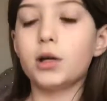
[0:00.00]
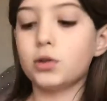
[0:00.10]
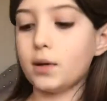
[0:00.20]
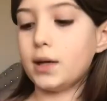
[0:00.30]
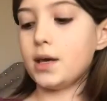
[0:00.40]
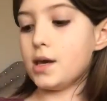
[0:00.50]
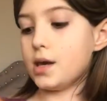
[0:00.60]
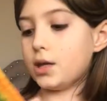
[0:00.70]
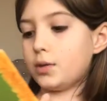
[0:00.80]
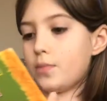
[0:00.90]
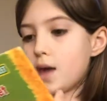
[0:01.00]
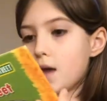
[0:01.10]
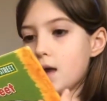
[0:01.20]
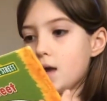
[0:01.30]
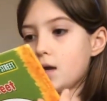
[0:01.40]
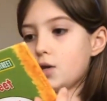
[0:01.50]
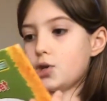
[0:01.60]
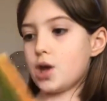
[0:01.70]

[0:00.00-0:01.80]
So on each page,